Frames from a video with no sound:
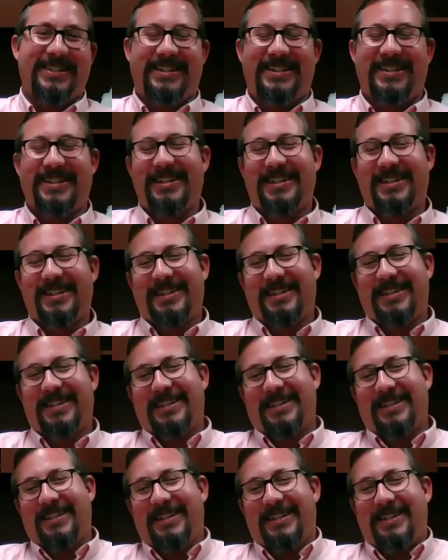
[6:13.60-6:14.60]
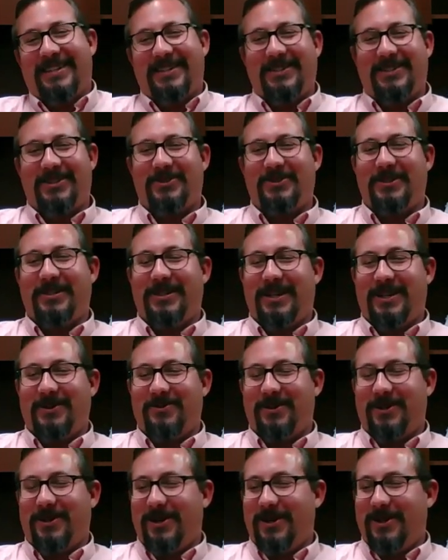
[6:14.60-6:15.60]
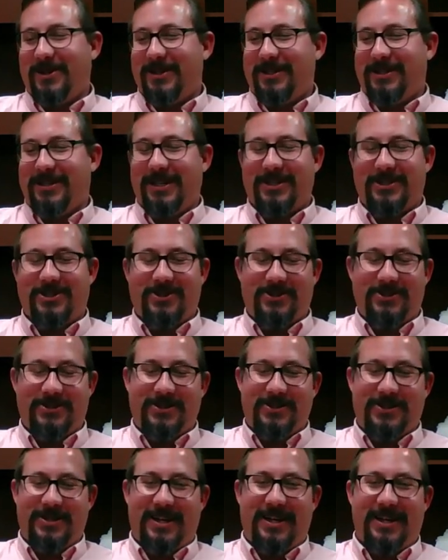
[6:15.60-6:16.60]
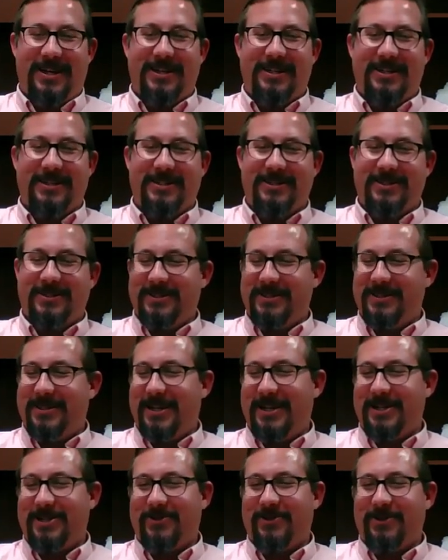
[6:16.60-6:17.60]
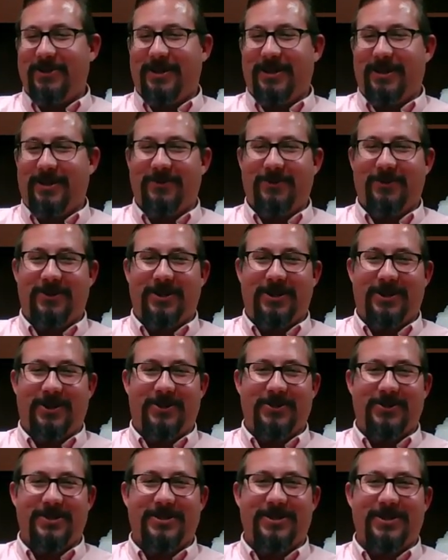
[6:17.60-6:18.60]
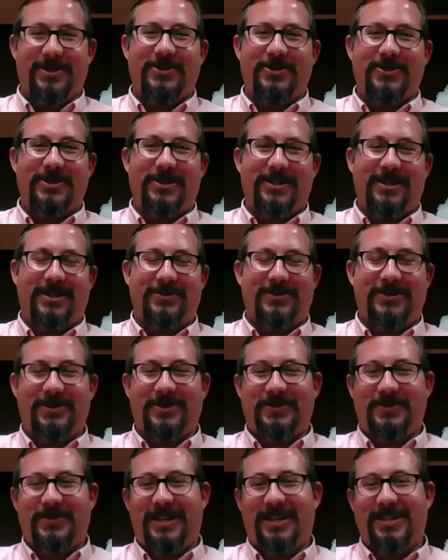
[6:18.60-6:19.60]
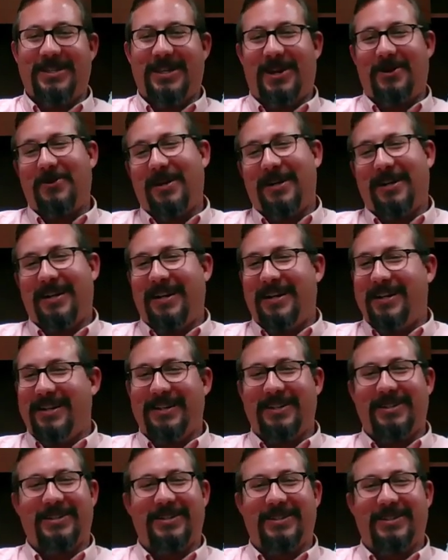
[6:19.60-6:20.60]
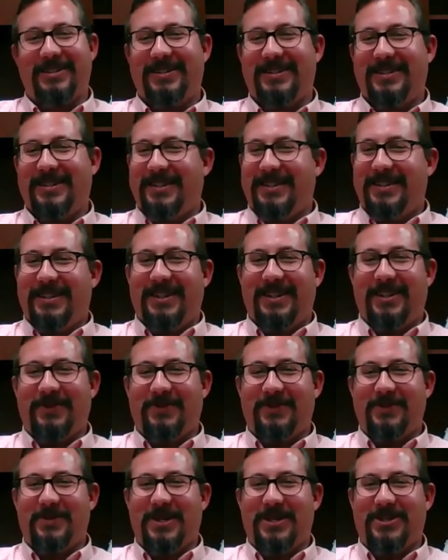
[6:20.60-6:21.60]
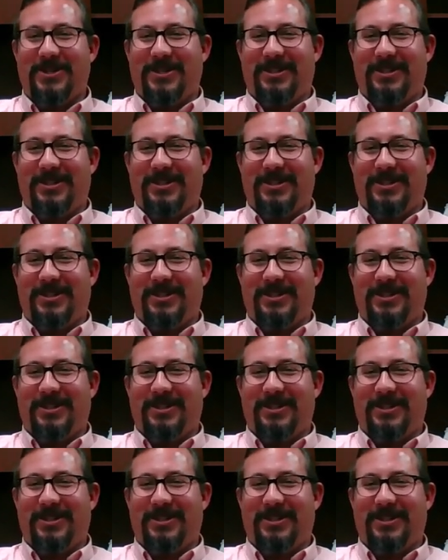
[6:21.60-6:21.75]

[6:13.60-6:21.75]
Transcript: uh, doing network architecture design and disaster recovery and all this other stuff. So that's how I got into information